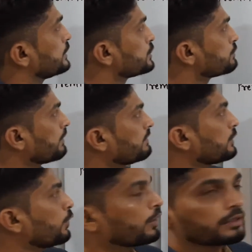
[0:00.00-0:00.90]
this way we
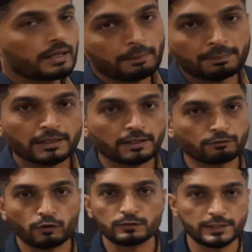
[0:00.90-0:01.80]
got capital
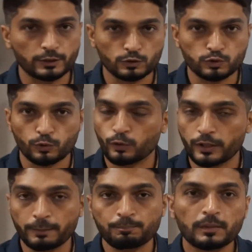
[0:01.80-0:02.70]
F of z also.
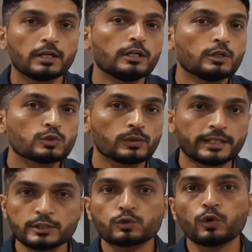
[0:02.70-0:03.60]
Okay. So
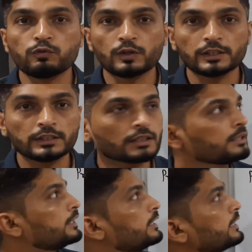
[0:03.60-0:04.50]
let us go further.
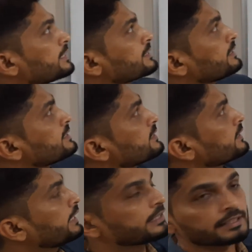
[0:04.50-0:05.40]
Let us
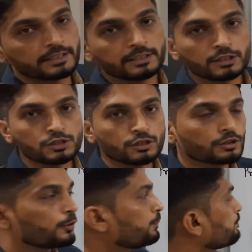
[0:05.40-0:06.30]
consider that integration
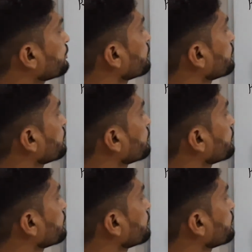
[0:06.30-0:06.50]
now.